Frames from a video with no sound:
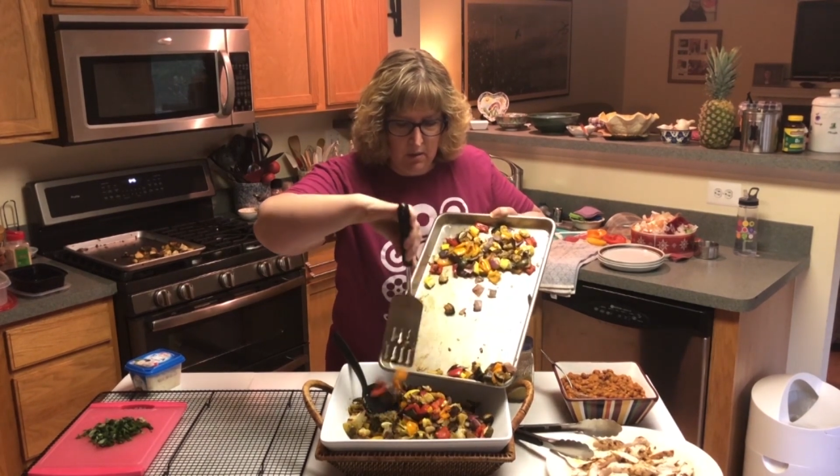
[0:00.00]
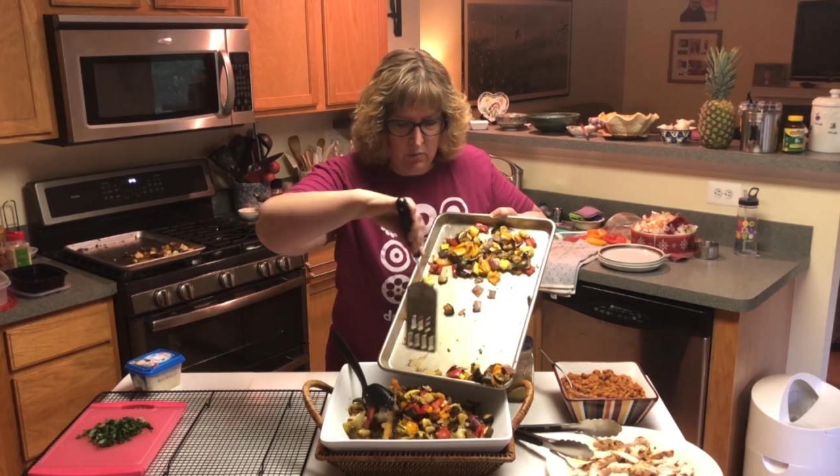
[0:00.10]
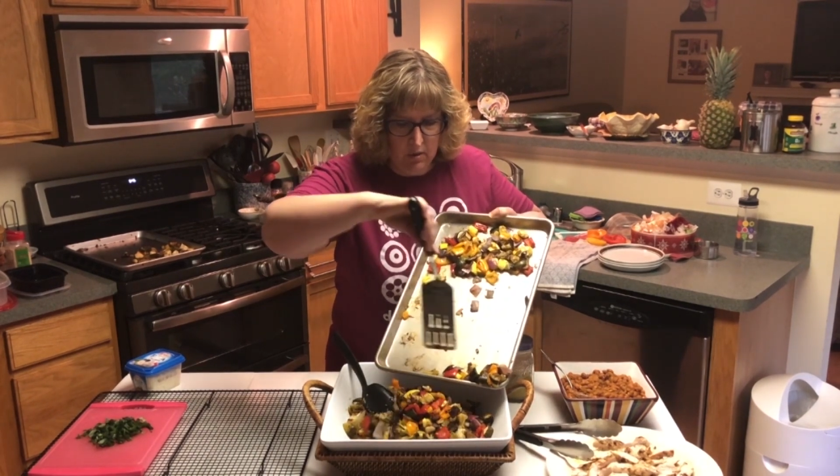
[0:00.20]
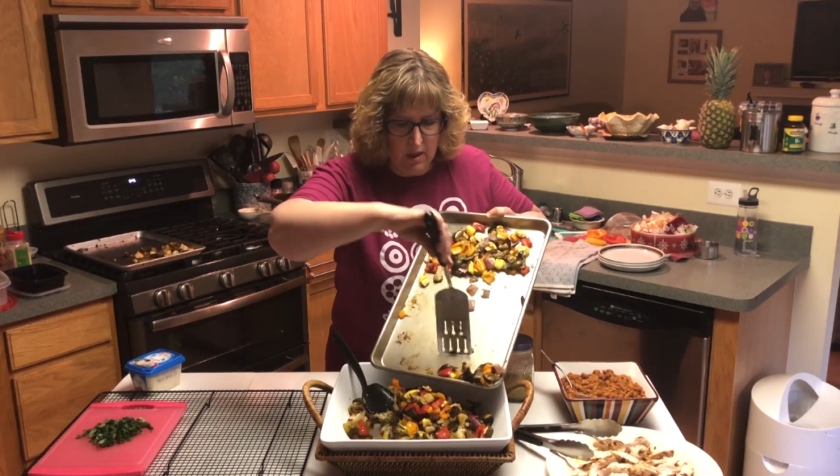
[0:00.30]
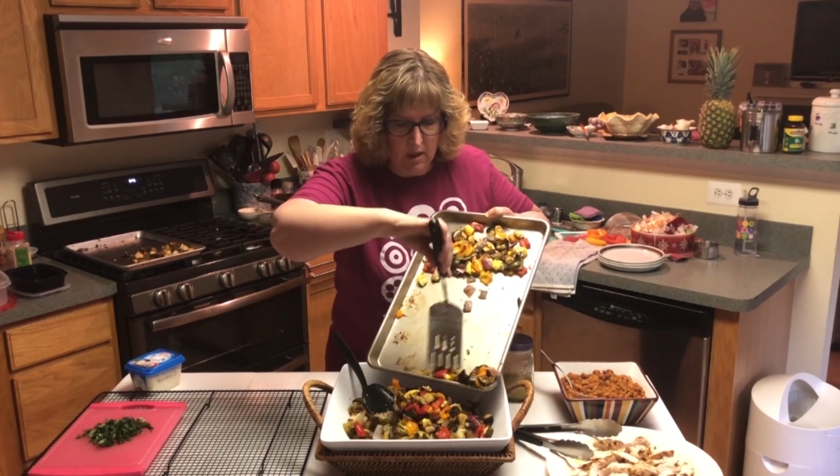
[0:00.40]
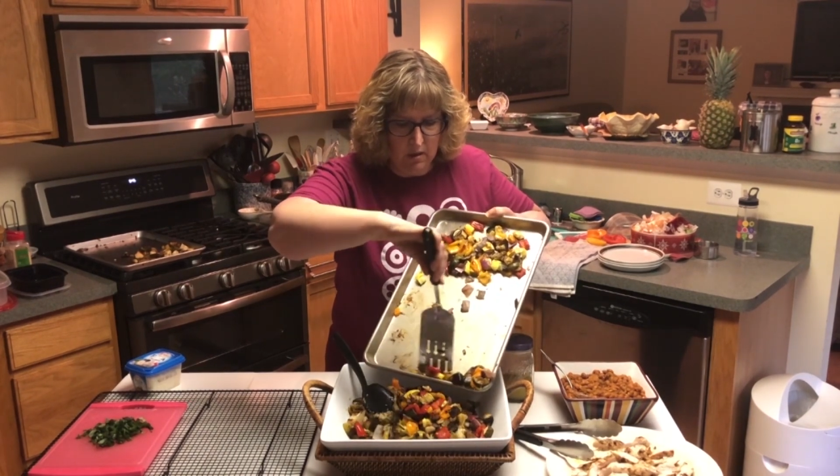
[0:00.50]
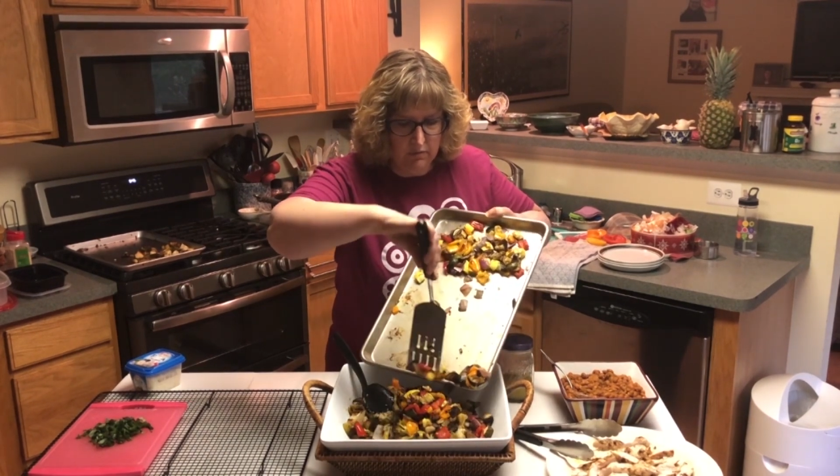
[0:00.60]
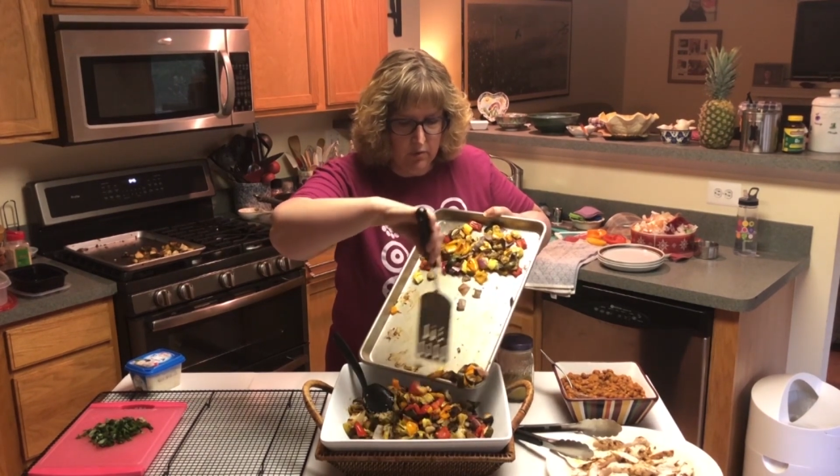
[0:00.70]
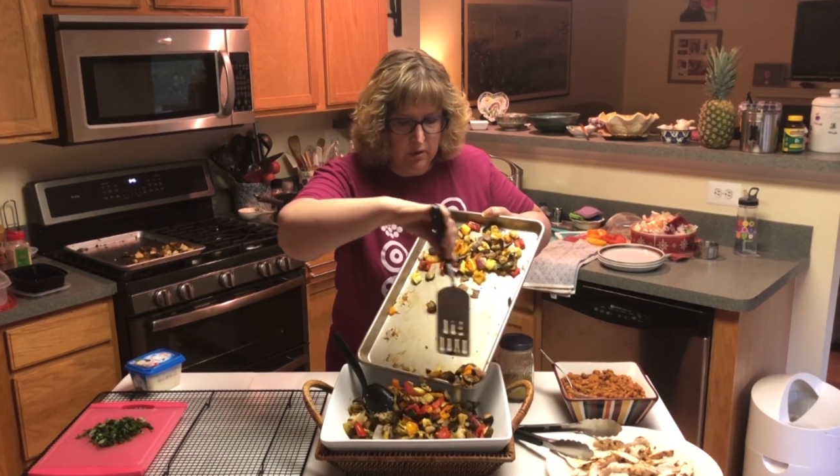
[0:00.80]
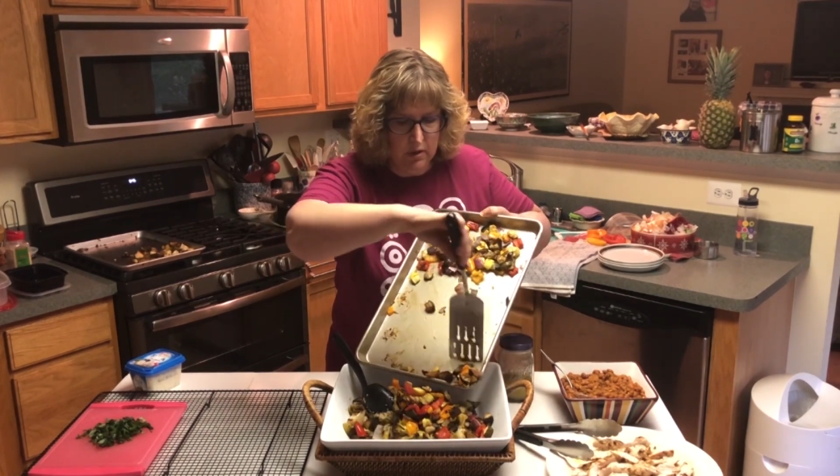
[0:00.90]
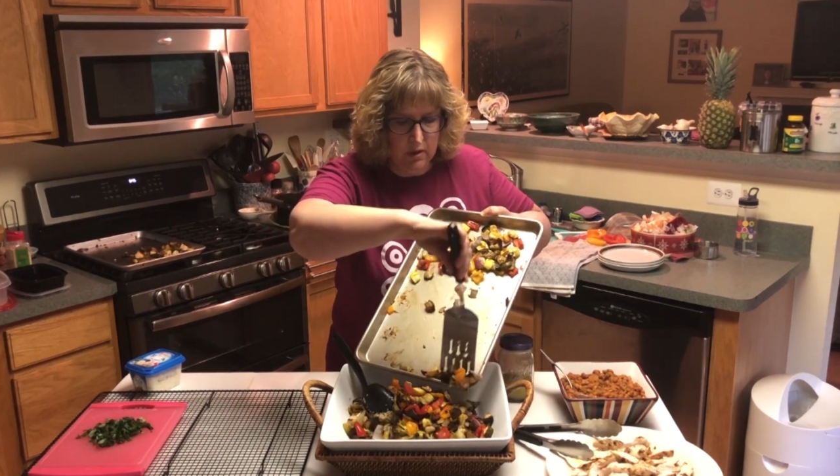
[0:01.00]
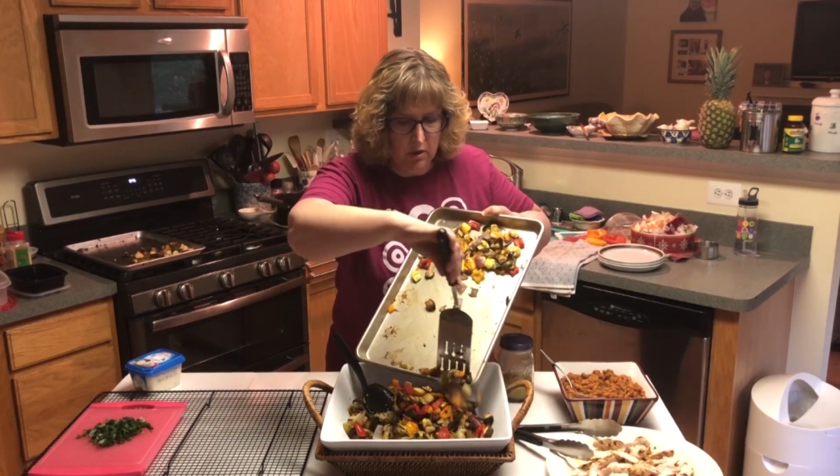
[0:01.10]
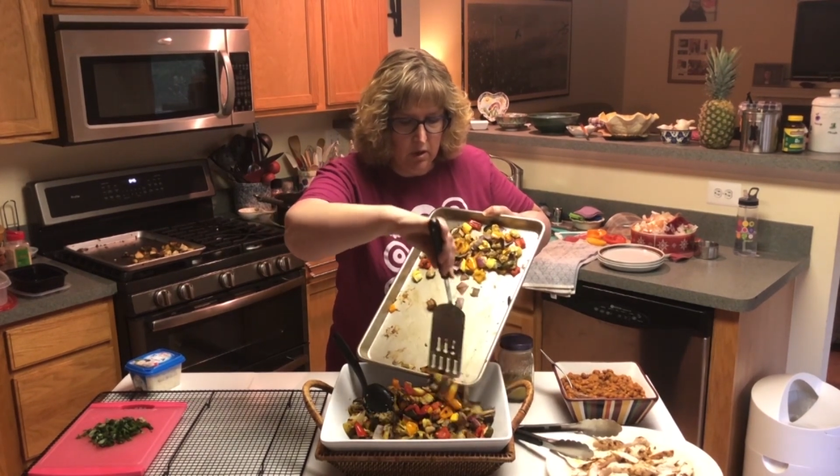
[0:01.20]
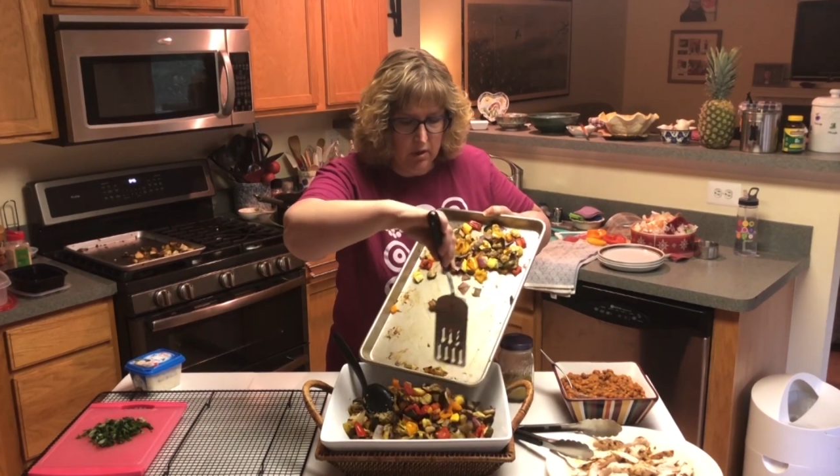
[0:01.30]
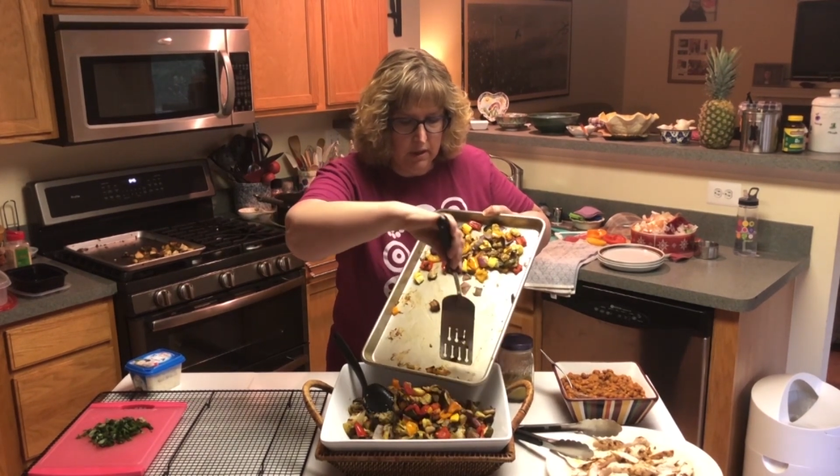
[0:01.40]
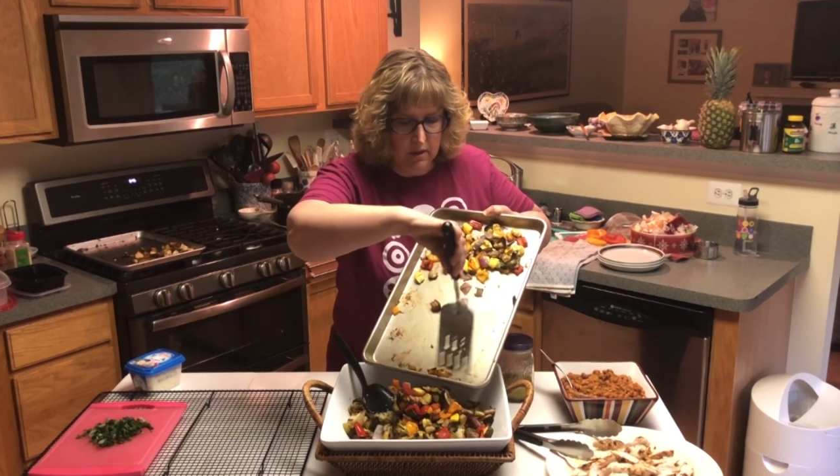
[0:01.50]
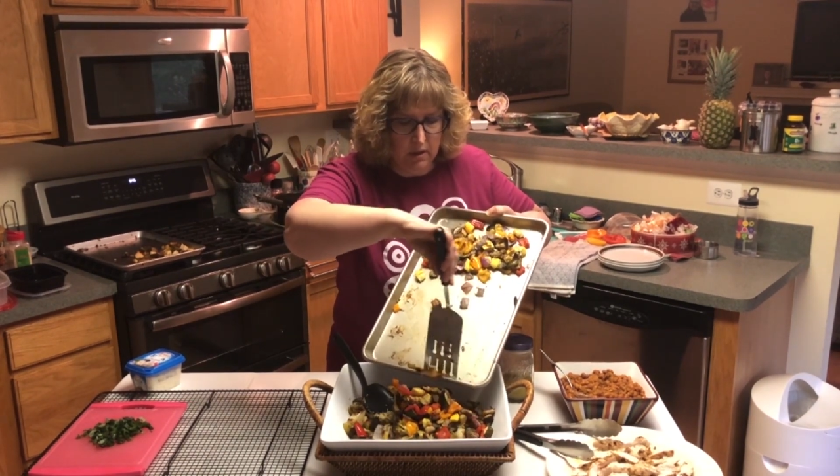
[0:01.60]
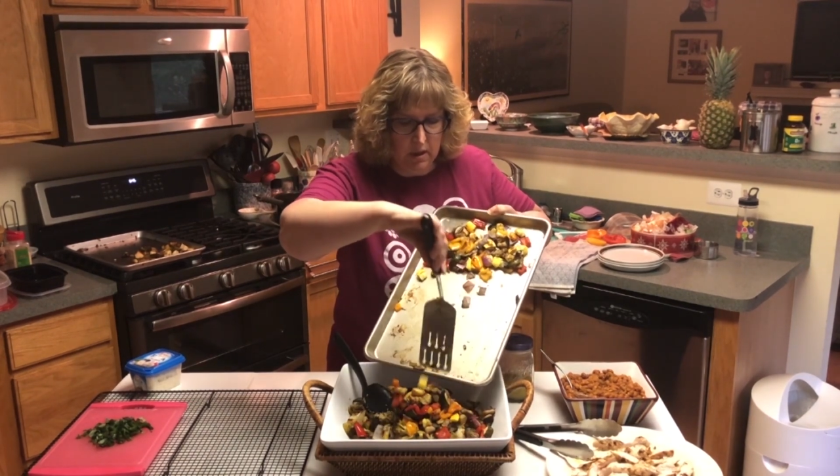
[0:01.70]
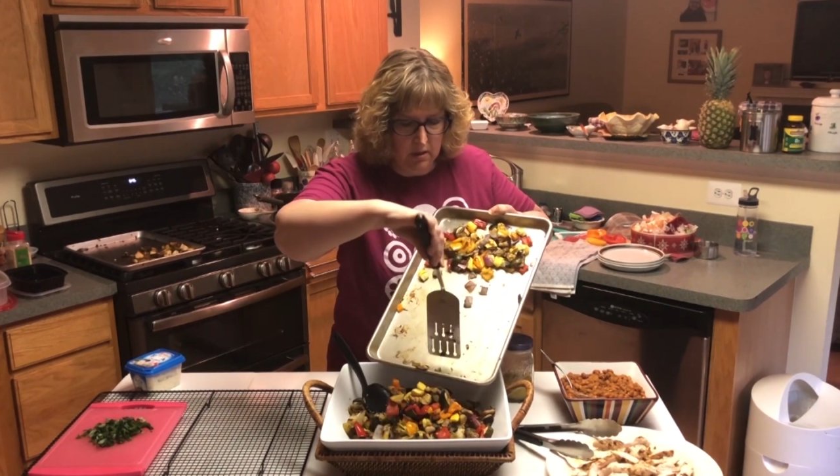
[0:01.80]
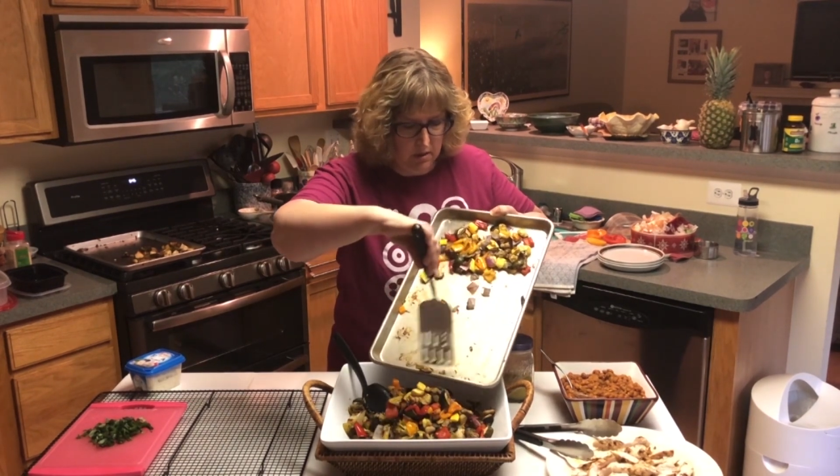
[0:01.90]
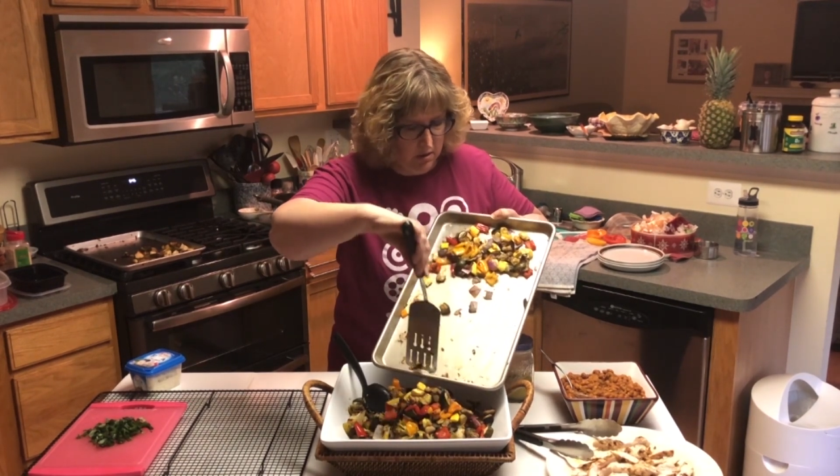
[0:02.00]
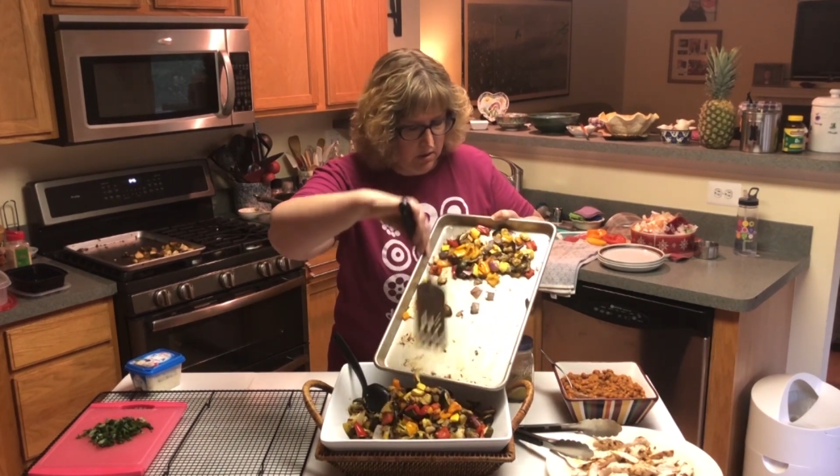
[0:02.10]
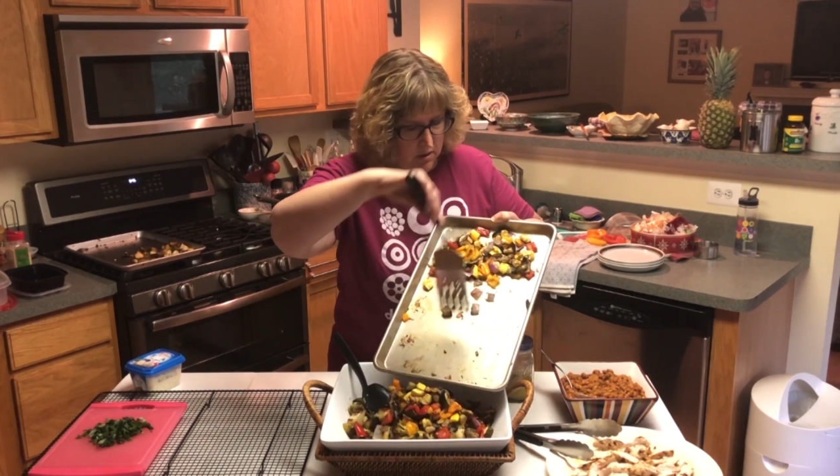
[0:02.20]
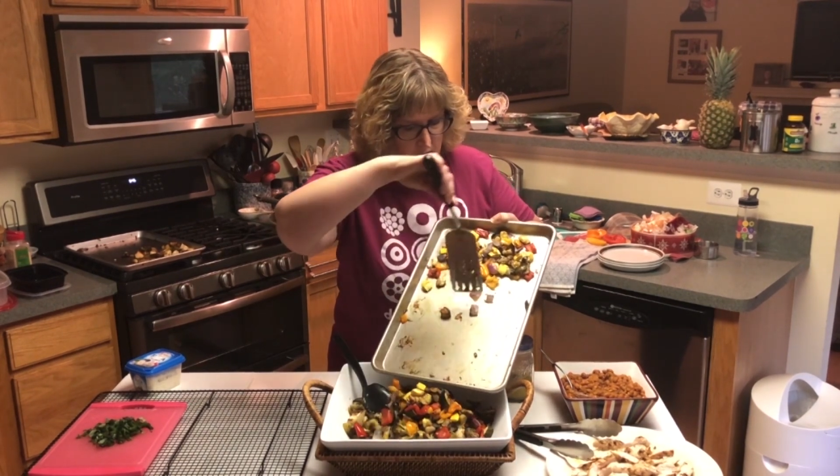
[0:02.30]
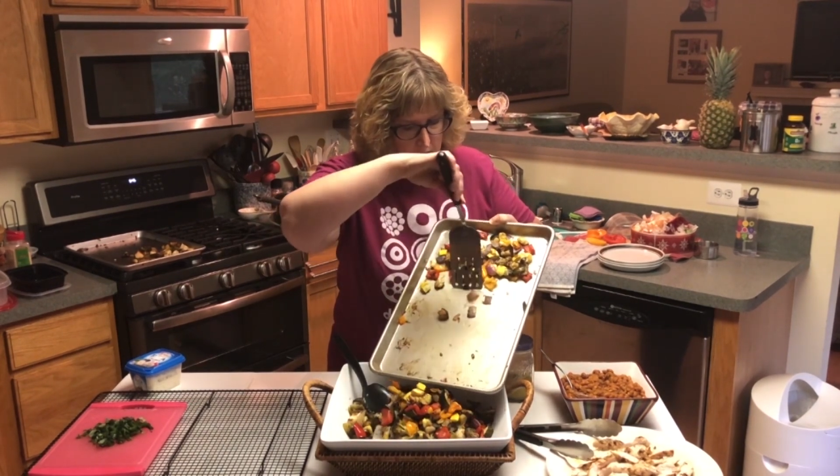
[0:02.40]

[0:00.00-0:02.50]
where the olive oil and the garlic and the onion